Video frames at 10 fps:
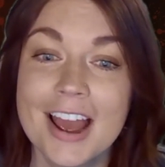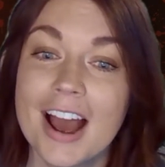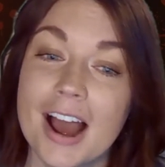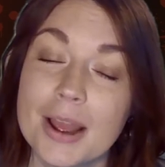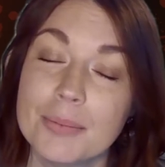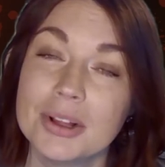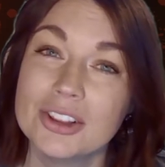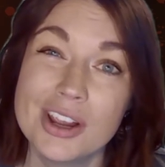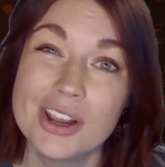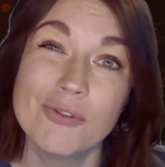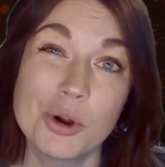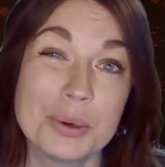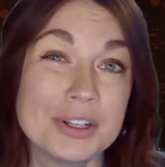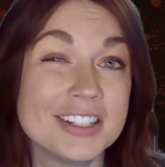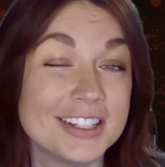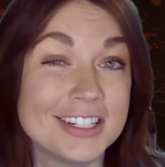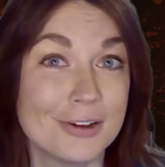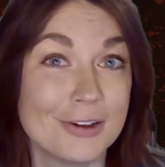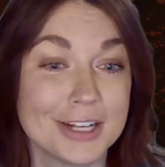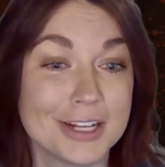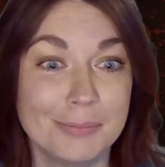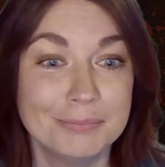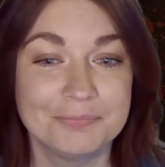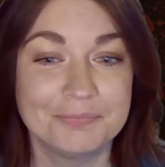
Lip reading: I'm looking forward to the downtime.